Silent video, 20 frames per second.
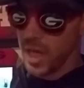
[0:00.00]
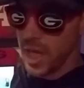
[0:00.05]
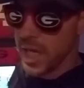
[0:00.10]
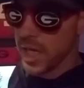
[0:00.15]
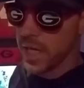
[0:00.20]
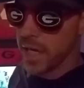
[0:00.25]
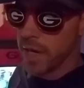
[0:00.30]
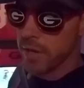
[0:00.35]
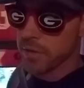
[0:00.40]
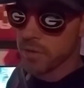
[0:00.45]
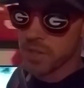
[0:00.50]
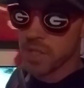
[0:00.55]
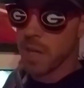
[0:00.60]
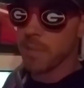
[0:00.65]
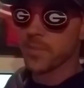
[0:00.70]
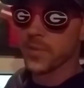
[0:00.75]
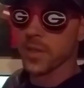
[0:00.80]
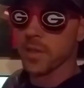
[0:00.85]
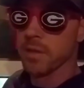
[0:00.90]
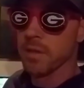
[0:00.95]
it getting
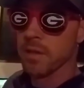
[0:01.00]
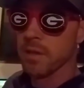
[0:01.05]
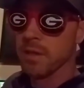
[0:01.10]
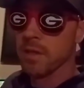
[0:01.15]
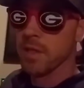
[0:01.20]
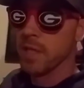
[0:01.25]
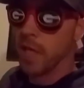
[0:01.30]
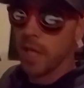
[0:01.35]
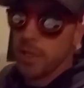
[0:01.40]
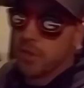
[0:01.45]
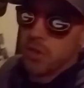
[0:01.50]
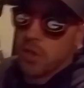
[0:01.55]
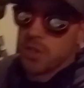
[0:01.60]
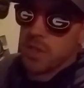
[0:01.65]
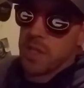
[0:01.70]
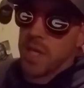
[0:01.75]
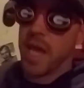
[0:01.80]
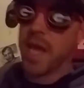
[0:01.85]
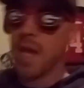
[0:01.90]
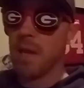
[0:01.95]
intercepted. It
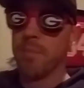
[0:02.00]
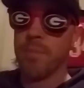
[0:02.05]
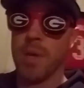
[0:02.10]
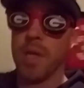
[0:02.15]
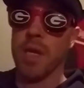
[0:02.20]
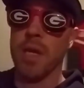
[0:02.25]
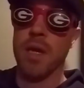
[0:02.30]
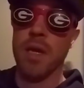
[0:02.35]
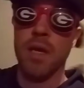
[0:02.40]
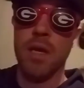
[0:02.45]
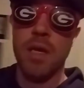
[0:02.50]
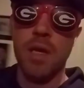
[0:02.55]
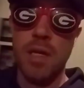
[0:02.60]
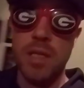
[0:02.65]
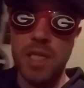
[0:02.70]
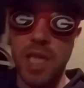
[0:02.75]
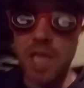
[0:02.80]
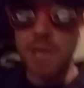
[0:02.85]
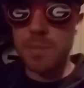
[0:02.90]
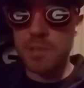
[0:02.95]
just can't be
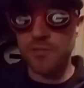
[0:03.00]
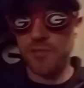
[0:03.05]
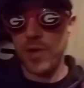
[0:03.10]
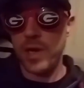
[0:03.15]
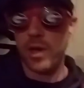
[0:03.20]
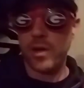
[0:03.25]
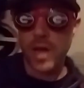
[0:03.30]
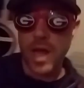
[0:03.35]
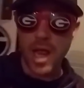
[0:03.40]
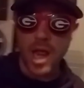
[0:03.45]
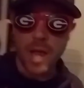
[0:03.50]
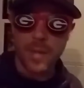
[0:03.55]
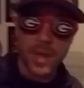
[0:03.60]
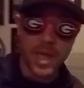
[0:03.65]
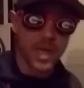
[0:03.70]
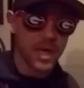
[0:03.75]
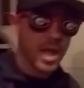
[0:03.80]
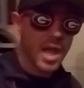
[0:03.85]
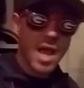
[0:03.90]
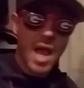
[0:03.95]
teams figured out. I
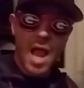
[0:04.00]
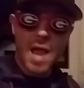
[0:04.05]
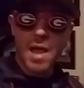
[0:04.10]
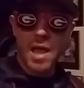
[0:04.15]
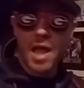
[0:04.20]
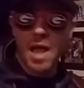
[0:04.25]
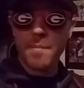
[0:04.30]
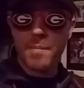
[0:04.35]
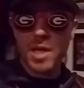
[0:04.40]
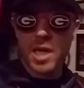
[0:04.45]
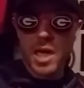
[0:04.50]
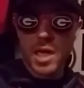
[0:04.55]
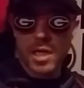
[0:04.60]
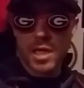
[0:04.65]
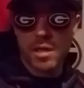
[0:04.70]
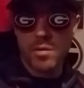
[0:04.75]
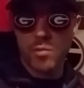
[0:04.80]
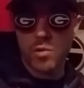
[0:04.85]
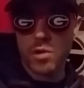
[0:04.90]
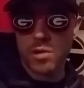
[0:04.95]
mean, I, am an
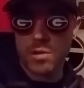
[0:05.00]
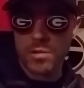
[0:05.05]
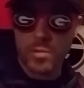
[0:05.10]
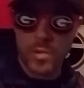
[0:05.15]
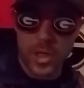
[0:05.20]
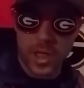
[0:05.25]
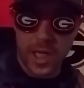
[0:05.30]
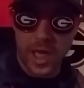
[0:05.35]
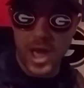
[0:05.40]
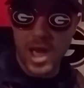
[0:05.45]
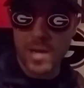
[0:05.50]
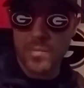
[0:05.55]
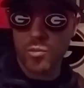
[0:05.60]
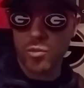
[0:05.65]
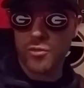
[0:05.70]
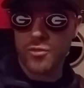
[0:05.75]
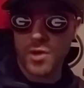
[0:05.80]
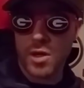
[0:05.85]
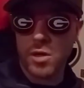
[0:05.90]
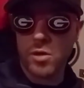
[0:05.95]
idiot with a with a
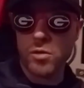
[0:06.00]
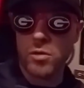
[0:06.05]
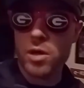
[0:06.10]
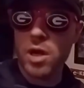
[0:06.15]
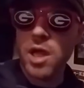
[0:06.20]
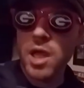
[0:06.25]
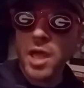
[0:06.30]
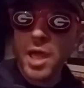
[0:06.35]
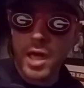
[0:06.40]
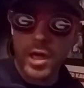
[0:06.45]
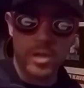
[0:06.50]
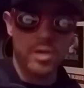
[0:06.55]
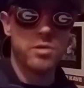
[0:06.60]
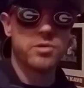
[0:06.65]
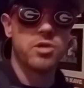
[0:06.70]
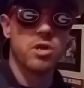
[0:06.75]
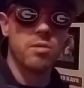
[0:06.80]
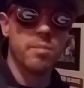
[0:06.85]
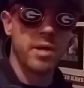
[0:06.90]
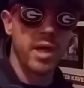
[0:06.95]
camera phone and a
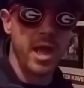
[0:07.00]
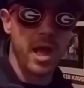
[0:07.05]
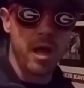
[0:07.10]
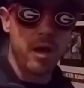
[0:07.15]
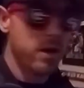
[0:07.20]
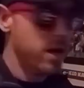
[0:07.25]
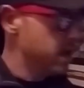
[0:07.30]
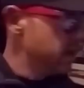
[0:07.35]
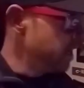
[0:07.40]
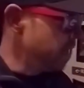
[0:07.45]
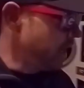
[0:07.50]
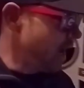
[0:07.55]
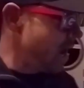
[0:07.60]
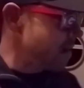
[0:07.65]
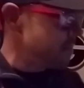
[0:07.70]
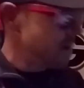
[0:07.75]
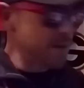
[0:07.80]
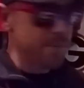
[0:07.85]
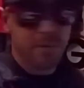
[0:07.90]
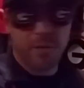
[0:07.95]
YouTube account, and
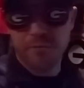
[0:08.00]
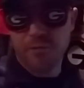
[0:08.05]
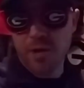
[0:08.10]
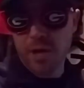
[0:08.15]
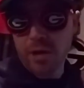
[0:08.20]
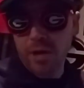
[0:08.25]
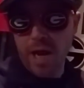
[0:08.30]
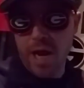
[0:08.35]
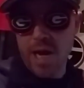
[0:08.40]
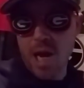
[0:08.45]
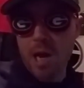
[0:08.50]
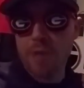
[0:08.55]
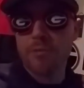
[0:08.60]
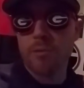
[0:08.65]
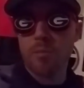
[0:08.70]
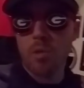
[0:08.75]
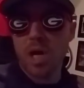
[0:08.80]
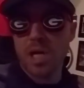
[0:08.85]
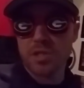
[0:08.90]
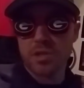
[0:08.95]
I'm able to figure that out
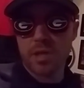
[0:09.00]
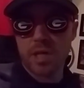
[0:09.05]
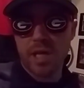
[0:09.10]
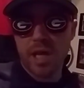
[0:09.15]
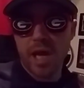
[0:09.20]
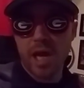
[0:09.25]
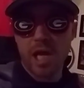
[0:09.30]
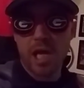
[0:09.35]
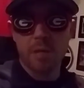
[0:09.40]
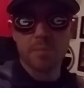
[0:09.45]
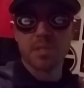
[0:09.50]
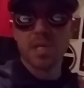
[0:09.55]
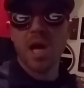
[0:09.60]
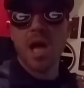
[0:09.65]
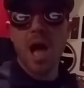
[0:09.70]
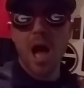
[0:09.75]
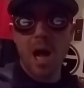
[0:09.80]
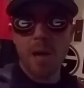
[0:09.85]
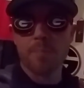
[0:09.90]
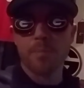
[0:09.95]
from watching the games.
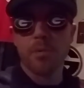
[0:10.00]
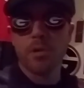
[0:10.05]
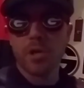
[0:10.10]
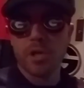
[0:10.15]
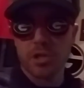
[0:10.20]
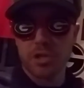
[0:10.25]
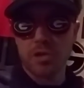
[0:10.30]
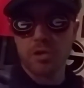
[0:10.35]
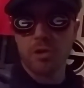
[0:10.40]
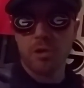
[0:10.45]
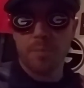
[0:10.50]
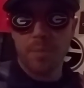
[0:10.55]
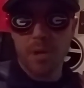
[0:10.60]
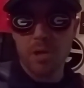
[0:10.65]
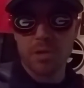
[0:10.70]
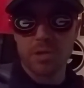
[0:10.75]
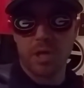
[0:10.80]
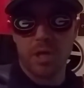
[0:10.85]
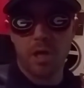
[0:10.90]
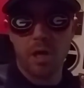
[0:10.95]
I'm pretty sure
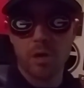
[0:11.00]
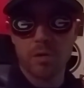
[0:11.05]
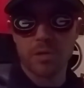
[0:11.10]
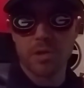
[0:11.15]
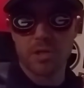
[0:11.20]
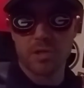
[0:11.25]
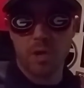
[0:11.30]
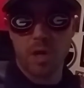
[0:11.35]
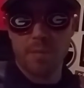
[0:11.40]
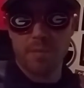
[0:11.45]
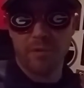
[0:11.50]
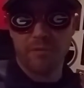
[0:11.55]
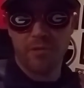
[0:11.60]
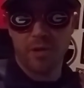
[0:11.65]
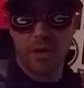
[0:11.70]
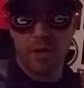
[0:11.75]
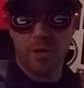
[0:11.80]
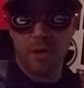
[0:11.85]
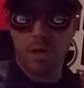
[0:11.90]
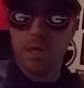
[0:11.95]
opposing coaches are able to
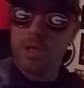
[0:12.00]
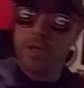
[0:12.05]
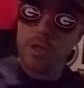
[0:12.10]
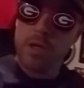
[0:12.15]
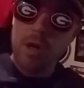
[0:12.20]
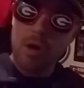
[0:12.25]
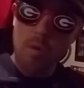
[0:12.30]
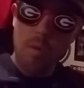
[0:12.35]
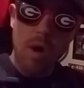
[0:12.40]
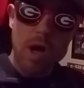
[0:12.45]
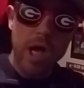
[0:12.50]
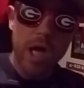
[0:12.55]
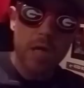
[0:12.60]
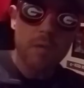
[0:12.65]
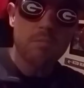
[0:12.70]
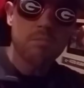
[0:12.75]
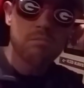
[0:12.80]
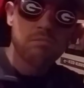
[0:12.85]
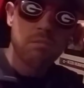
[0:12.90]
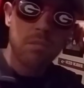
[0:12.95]
figure out. You know
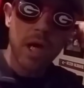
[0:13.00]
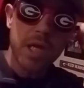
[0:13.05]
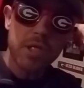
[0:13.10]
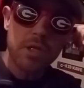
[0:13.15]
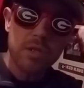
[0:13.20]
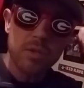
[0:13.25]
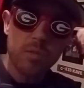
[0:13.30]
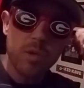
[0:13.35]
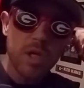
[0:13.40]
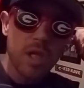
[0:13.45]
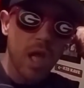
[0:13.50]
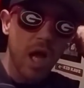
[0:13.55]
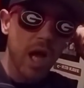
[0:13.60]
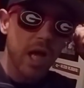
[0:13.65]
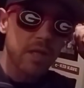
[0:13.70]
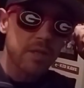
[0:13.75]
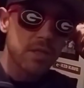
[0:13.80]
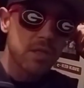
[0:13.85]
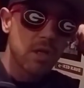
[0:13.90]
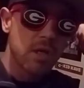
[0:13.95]
what? I just
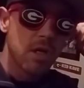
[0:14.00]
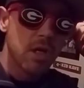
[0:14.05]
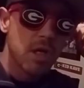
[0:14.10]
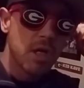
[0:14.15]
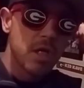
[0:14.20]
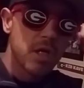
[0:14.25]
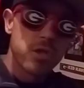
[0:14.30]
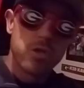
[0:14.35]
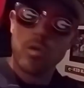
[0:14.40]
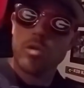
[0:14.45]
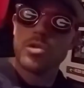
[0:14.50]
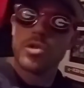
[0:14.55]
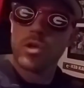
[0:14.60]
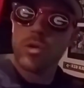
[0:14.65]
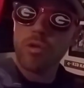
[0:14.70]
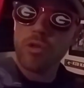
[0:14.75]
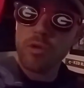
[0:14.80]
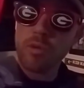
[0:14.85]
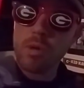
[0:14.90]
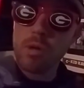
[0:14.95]
realized Georgia
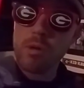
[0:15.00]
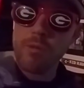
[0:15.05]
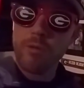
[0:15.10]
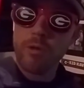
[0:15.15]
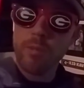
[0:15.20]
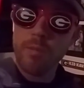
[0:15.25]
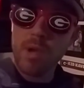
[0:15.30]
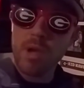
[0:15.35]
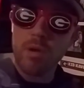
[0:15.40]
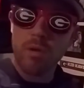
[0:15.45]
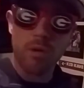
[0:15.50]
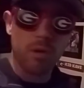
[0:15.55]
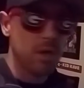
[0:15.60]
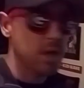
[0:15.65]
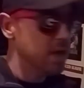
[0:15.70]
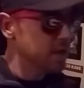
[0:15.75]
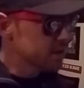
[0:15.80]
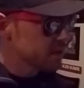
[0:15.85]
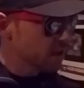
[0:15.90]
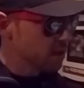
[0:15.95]
don't throw over the middle,
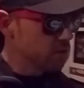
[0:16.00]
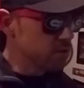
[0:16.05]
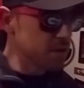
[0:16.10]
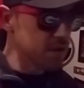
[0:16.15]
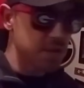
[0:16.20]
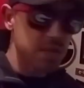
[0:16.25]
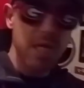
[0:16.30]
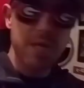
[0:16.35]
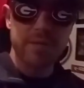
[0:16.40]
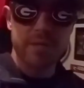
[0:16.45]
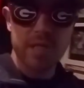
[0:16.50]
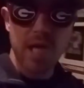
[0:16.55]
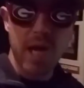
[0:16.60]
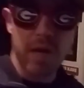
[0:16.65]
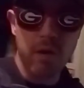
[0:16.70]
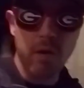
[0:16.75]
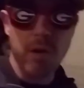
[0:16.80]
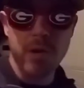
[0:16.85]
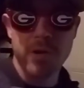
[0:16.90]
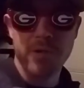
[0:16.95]
so this stuff's
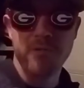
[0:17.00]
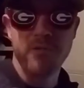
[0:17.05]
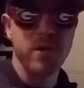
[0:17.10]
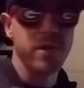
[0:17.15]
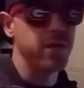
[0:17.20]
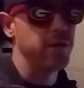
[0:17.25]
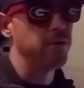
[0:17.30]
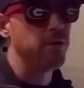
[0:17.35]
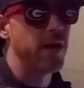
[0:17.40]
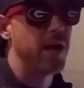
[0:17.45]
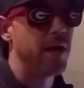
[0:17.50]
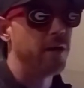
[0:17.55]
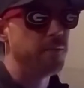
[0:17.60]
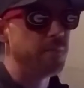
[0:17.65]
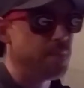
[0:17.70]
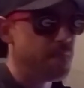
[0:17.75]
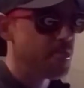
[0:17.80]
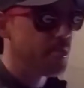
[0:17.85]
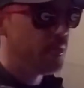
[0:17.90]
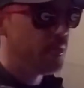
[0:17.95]
not hard to figure out.